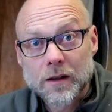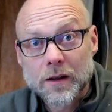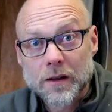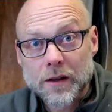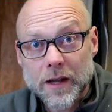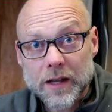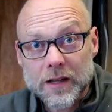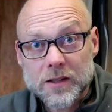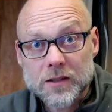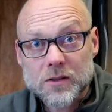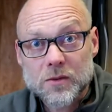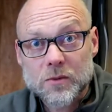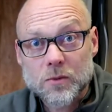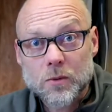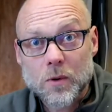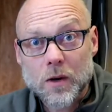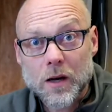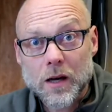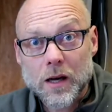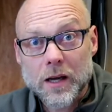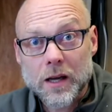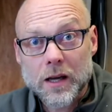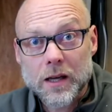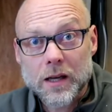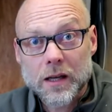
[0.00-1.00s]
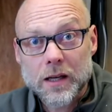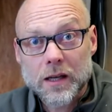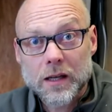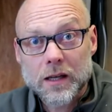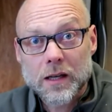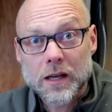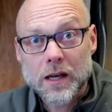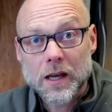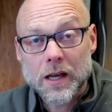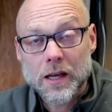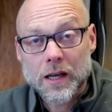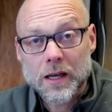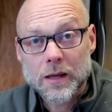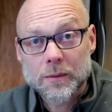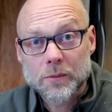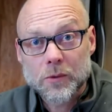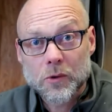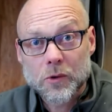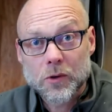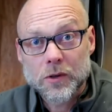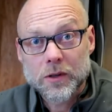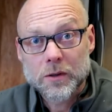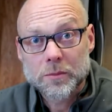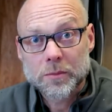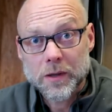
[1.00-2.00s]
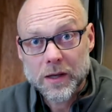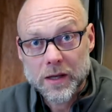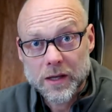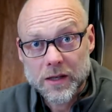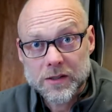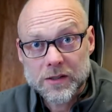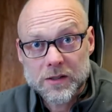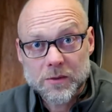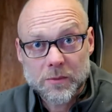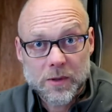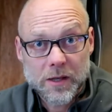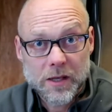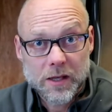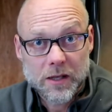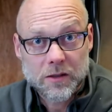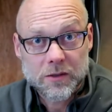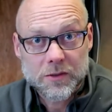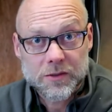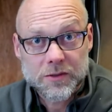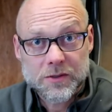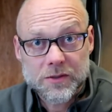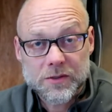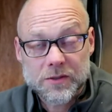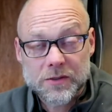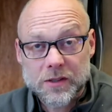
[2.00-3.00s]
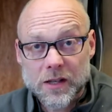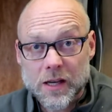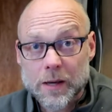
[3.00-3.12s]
That's why I'm going to pay someone else.